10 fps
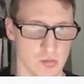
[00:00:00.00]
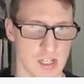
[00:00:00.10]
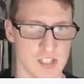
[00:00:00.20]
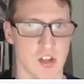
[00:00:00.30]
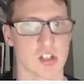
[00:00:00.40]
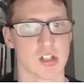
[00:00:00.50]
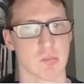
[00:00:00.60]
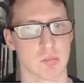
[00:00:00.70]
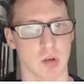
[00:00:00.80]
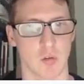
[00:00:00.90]

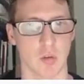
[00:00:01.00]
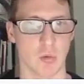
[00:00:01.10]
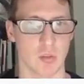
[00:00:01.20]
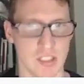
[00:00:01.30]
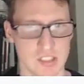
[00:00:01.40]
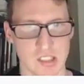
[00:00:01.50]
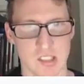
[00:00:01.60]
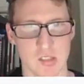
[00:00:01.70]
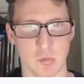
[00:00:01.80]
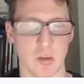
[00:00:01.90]
Research profitable
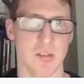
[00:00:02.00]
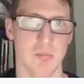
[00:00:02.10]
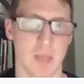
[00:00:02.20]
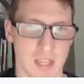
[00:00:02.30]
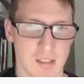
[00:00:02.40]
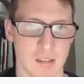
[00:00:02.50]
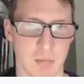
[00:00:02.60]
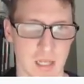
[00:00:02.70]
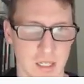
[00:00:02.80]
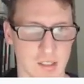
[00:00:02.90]
niches with demand in
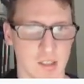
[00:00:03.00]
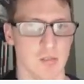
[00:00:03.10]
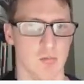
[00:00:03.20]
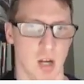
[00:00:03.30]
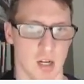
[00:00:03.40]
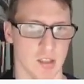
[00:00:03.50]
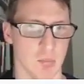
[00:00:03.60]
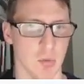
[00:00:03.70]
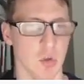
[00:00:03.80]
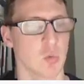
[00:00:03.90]
the market, writing
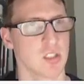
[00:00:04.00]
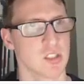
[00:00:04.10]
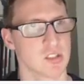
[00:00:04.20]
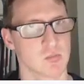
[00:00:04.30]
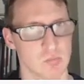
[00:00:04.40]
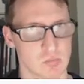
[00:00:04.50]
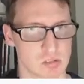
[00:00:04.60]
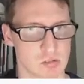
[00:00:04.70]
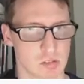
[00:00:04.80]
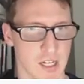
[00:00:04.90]
the book, which is
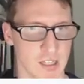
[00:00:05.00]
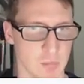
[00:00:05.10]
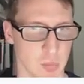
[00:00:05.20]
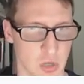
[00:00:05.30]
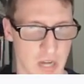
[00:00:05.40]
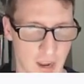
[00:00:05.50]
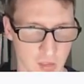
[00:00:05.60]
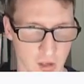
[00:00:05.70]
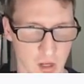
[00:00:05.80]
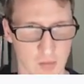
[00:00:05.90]
creating the book
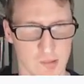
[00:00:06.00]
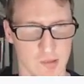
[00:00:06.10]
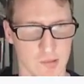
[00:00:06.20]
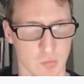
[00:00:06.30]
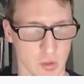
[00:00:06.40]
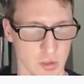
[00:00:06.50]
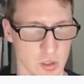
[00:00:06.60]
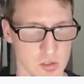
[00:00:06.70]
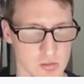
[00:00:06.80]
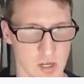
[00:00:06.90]
outline for the
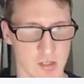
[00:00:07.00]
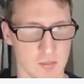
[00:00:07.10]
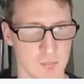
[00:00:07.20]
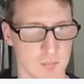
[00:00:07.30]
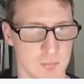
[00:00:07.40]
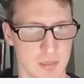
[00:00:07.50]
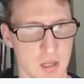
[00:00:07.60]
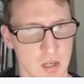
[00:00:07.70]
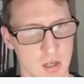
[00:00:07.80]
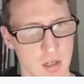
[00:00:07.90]
ghostwriter,
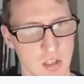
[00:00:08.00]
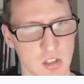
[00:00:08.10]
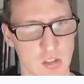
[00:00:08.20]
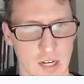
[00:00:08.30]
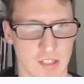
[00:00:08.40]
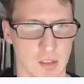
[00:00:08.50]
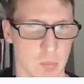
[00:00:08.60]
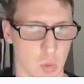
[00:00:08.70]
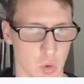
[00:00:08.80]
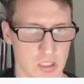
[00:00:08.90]
creating
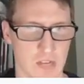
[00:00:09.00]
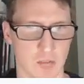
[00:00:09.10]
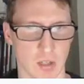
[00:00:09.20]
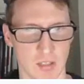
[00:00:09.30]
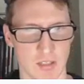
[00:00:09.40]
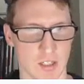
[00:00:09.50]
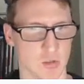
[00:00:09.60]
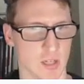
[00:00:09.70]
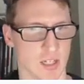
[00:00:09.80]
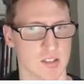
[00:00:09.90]
the book cover that
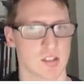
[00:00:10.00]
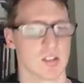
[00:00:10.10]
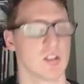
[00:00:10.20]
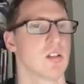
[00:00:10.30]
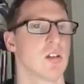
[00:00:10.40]
attracts